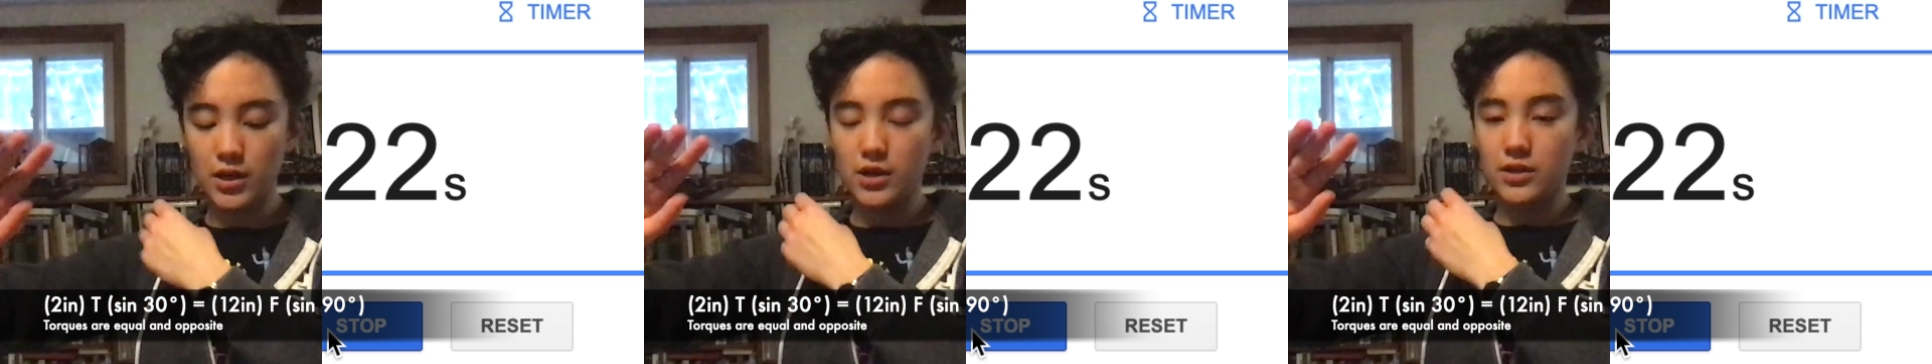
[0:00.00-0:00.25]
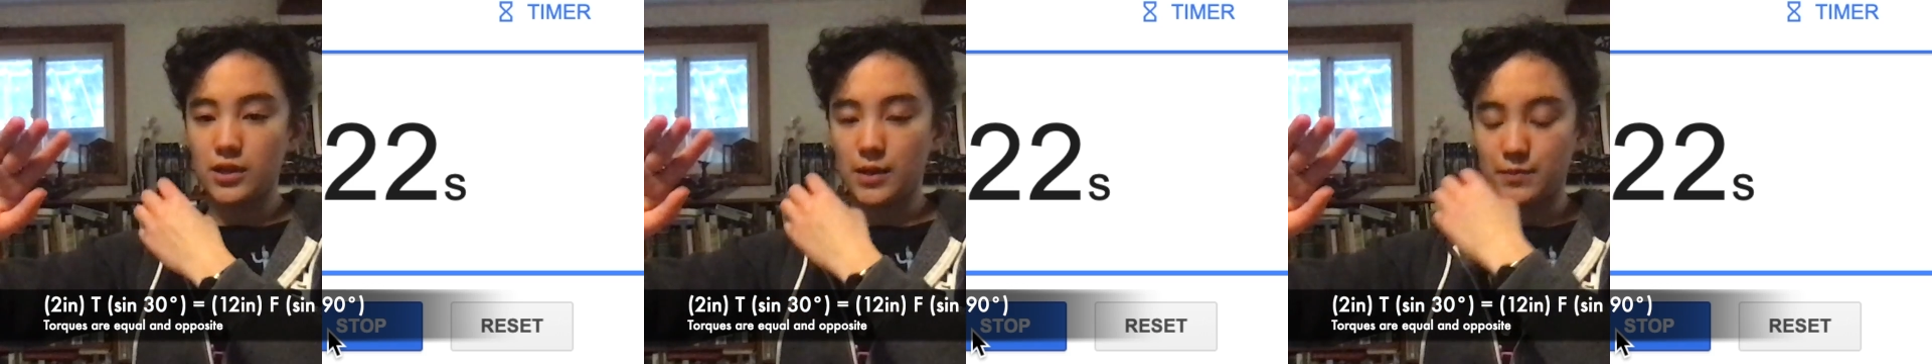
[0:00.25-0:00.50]

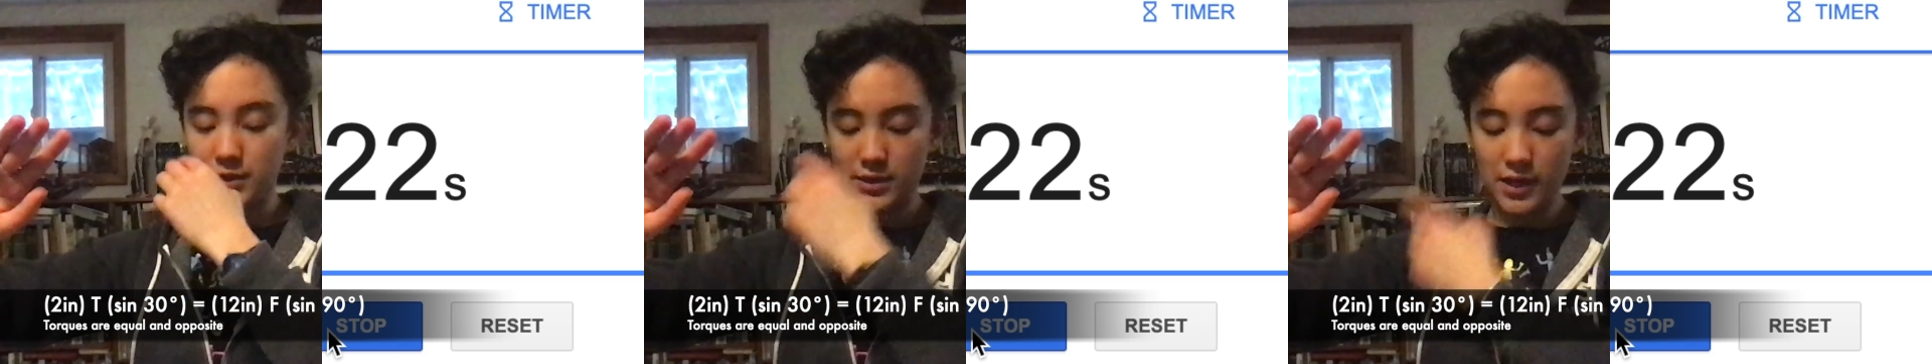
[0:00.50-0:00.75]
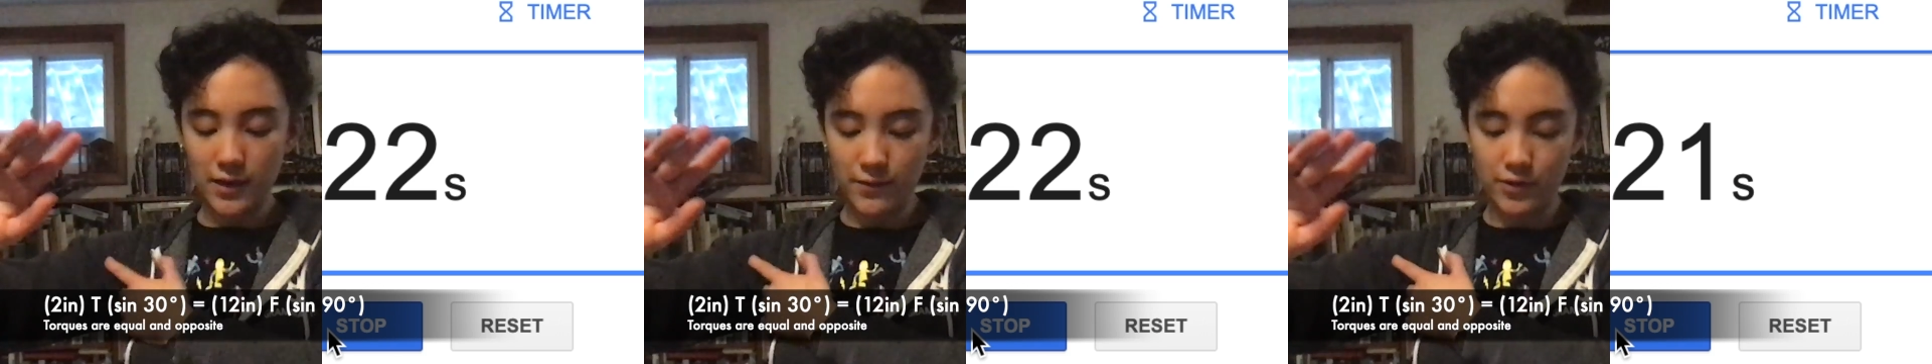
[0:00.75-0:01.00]
times the
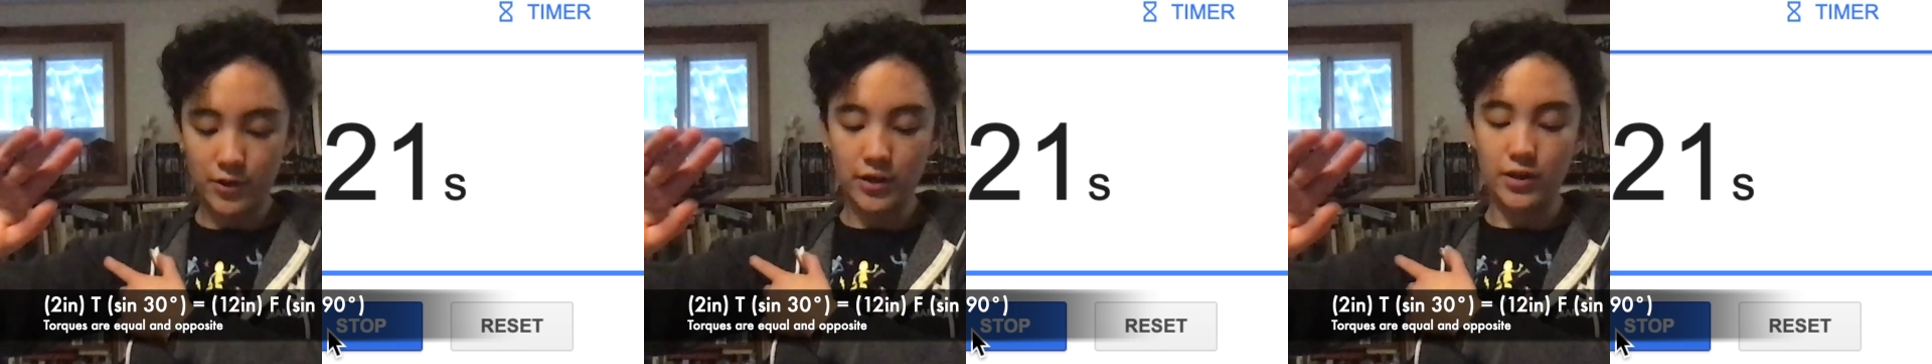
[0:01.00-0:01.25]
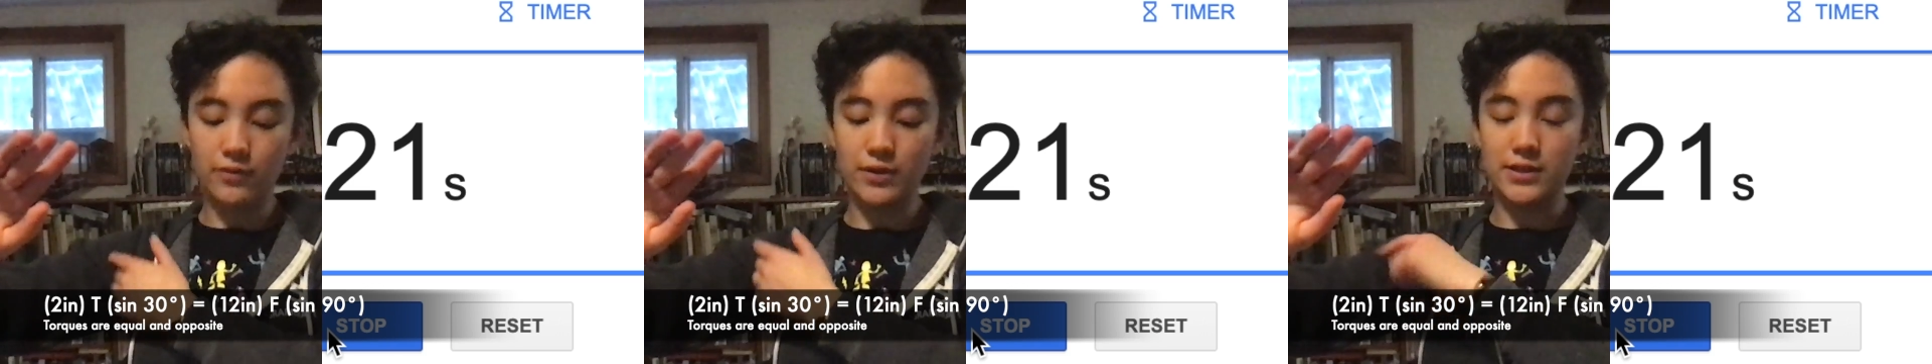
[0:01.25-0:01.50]
sine of 30
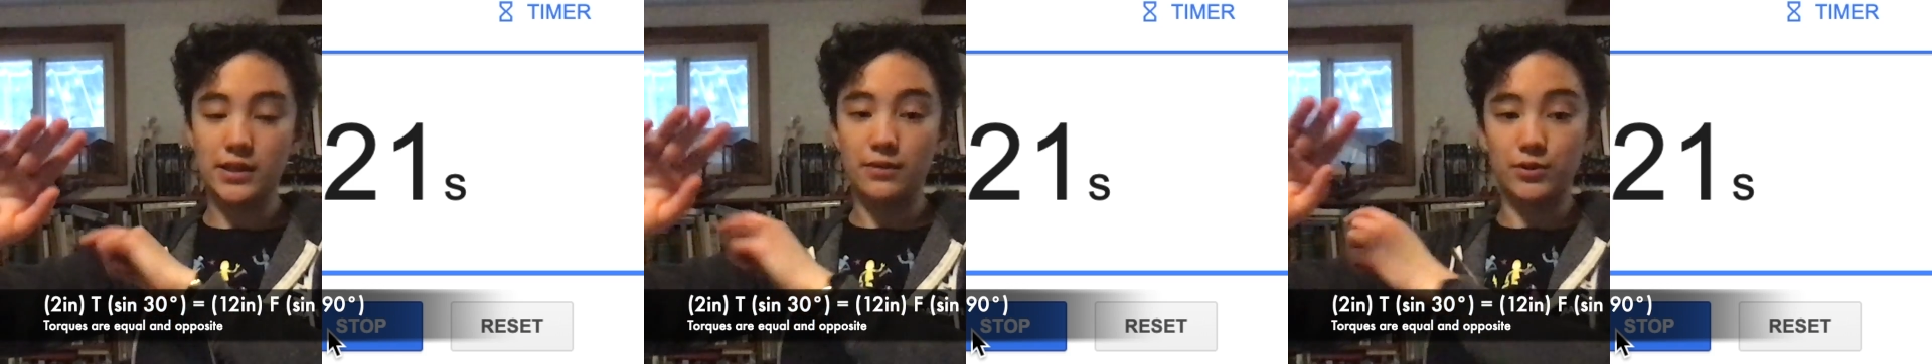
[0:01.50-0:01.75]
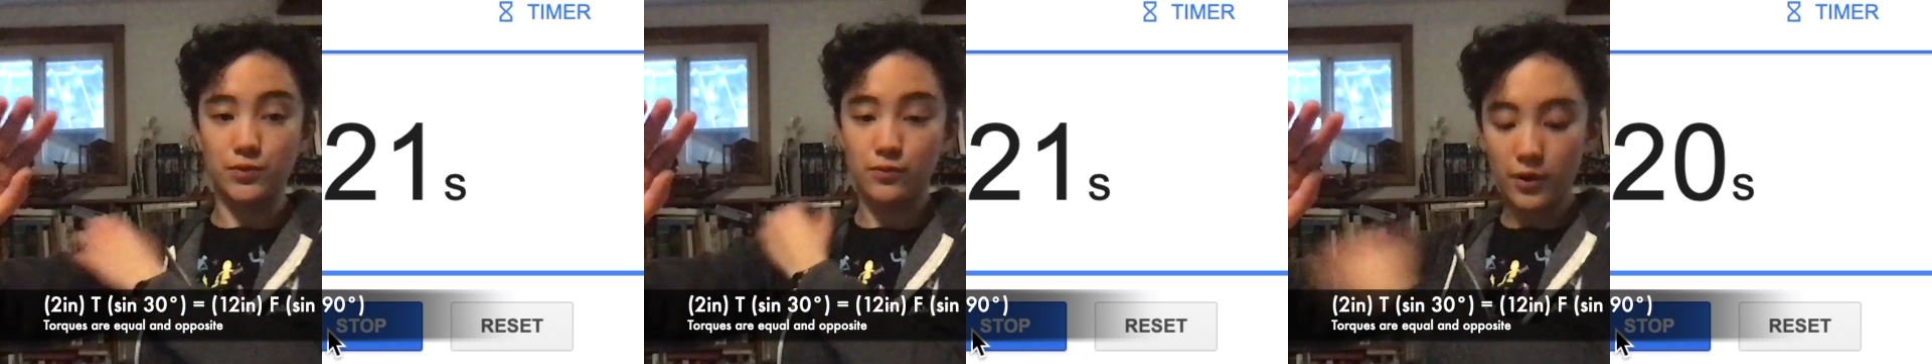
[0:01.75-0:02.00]
degrees
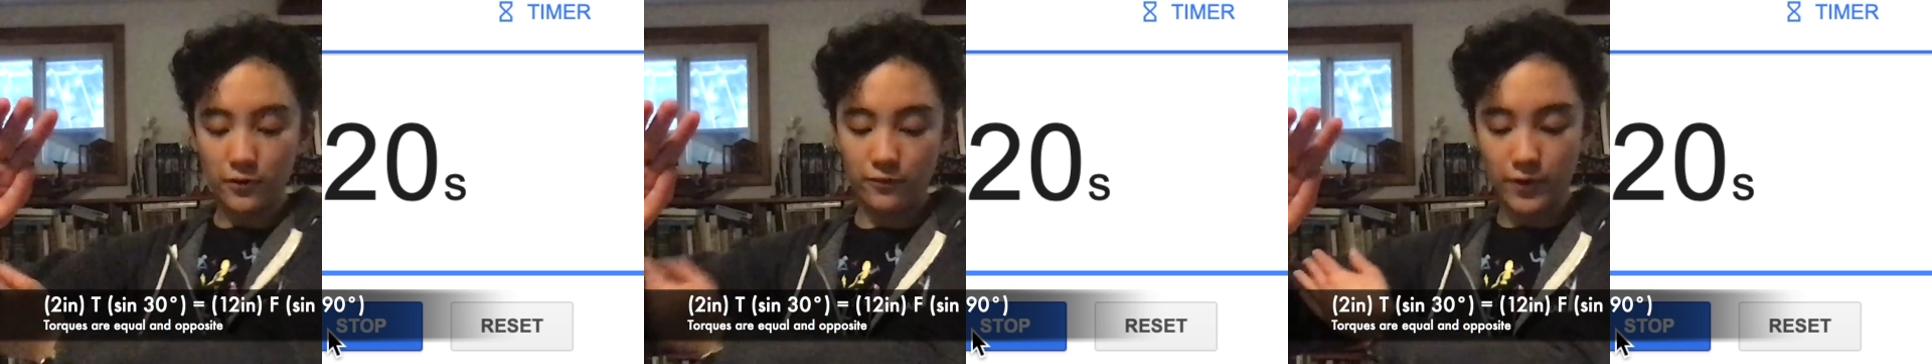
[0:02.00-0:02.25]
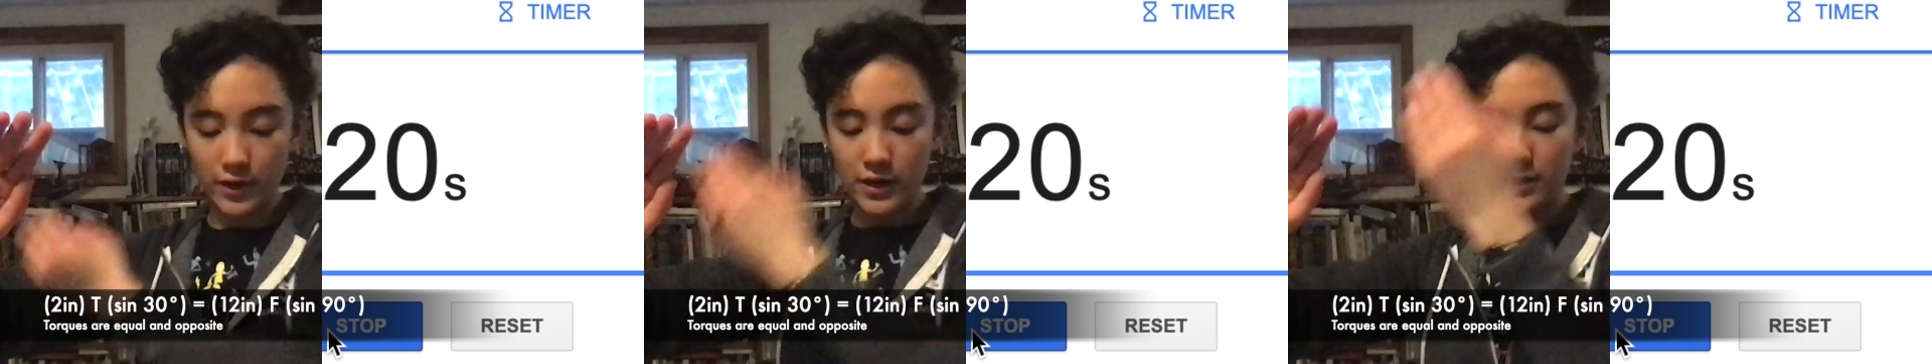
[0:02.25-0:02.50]
equals 1
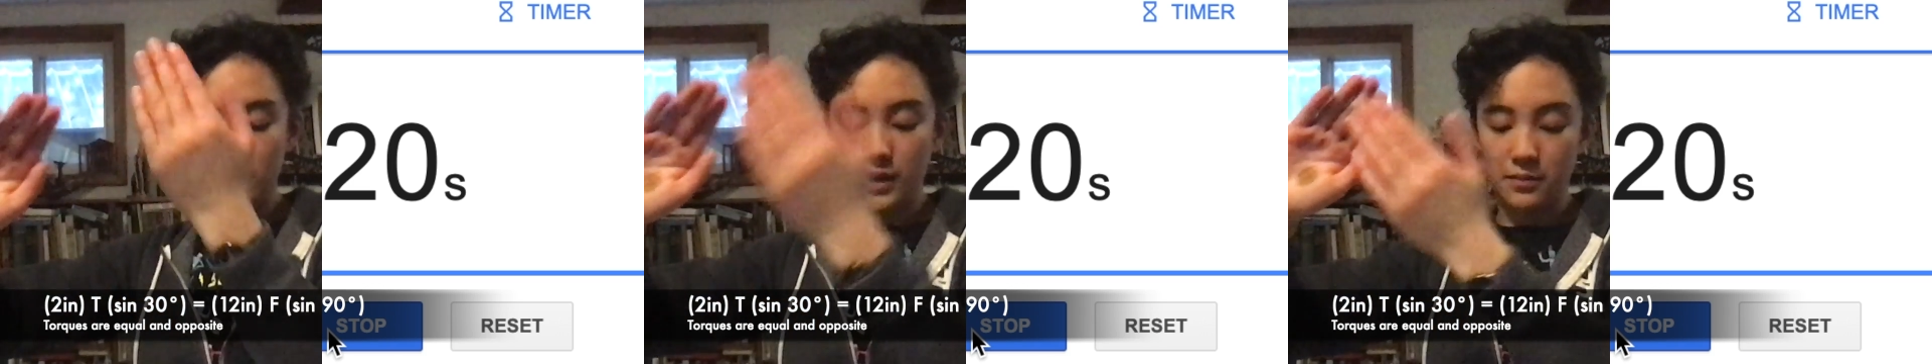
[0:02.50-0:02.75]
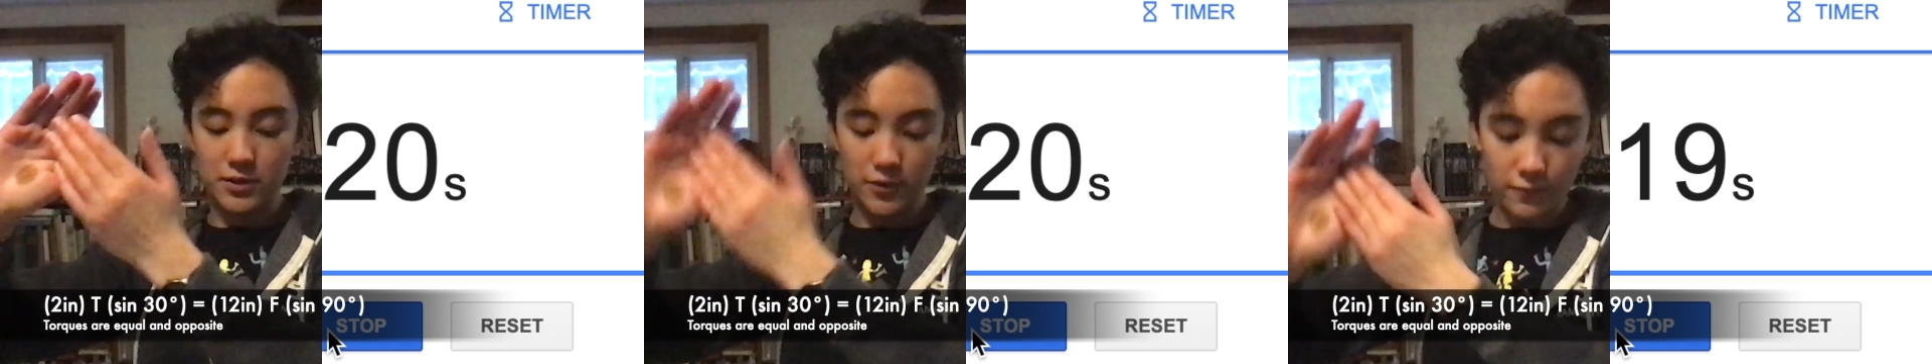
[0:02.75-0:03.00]
foot
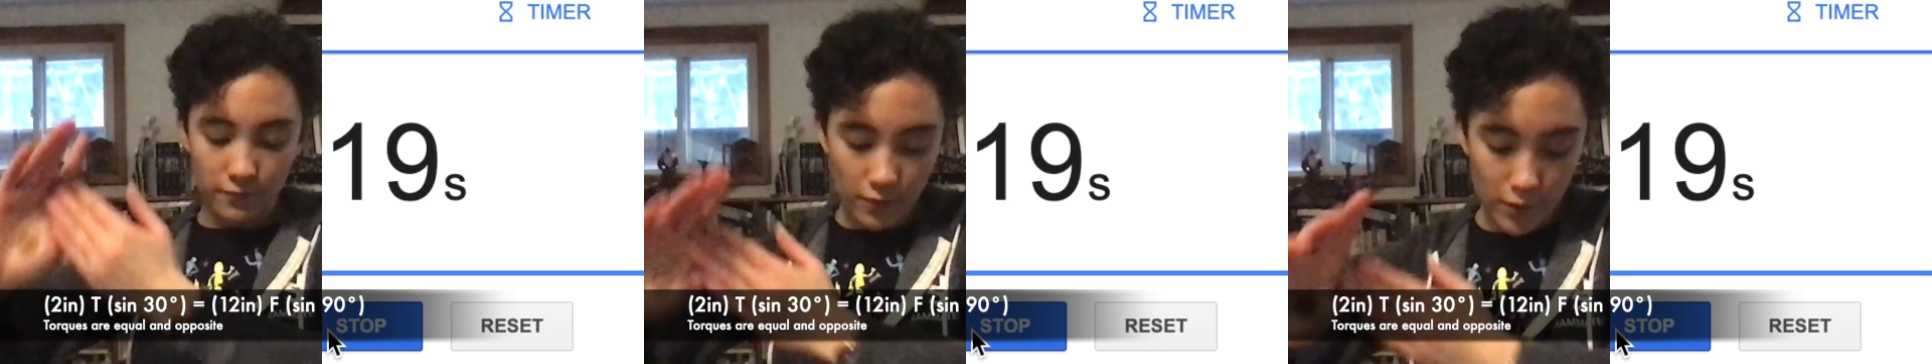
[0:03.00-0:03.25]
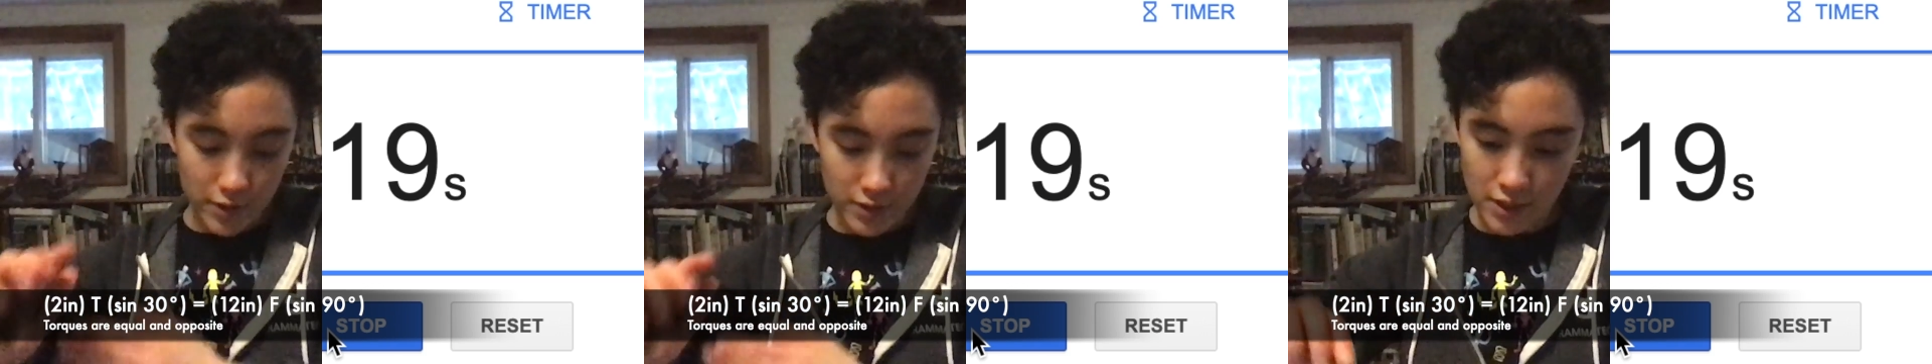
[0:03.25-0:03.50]
times the
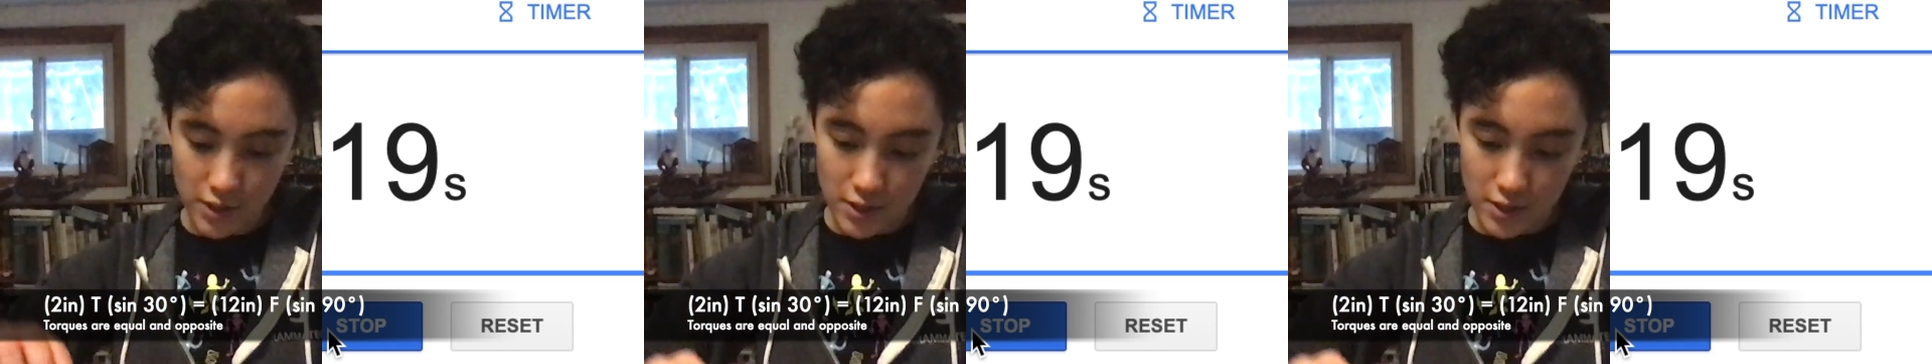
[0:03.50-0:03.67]
force.